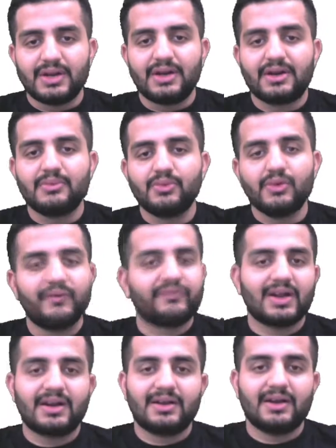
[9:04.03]
it will remove
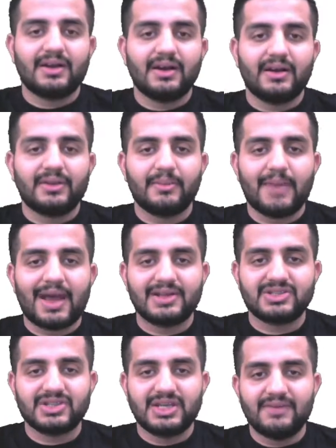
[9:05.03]
that the
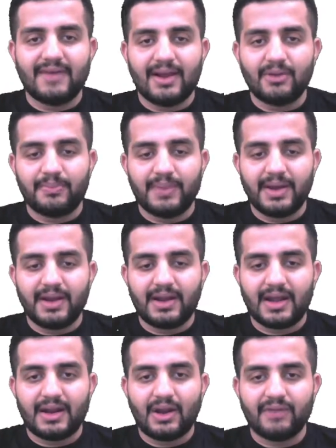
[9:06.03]
marriage key value pair.
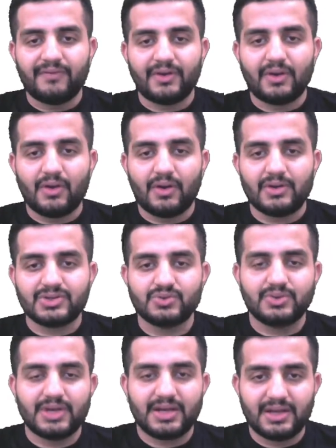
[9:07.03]
And now if I call
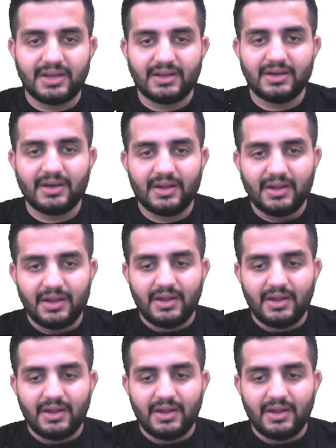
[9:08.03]
student here,